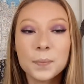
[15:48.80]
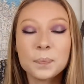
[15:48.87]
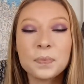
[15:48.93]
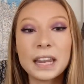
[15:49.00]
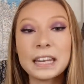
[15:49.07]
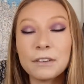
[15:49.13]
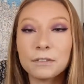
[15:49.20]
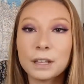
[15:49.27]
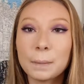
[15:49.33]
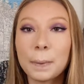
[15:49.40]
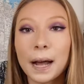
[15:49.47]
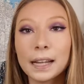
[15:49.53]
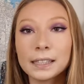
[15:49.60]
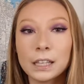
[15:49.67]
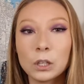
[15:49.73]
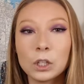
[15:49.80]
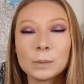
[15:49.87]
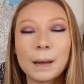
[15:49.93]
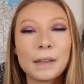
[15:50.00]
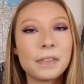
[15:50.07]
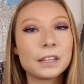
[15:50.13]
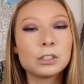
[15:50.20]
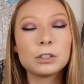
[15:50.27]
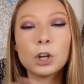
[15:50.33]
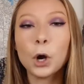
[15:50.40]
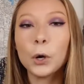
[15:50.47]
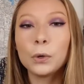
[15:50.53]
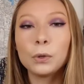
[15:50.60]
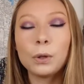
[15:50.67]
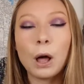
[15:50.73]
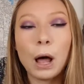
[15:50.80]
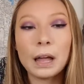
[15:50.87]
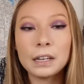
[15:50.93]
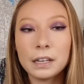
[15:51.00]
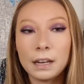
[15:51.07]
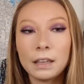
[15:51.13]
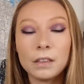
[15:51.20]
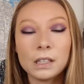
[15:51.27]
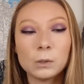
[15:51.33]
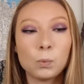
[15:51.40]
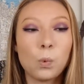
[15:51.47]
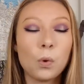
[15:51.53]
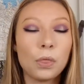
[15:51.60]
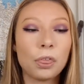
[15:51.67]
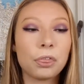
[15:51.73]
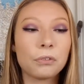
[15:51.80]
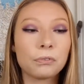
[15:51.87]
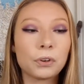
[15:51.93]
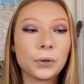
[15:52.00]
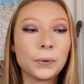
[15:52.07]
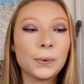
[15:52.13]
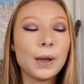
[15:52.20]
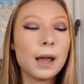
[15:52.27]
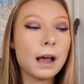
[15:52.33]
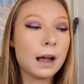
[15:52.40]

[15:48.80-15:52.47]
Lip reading: they're definitely past their use by. The total underneath has worn through.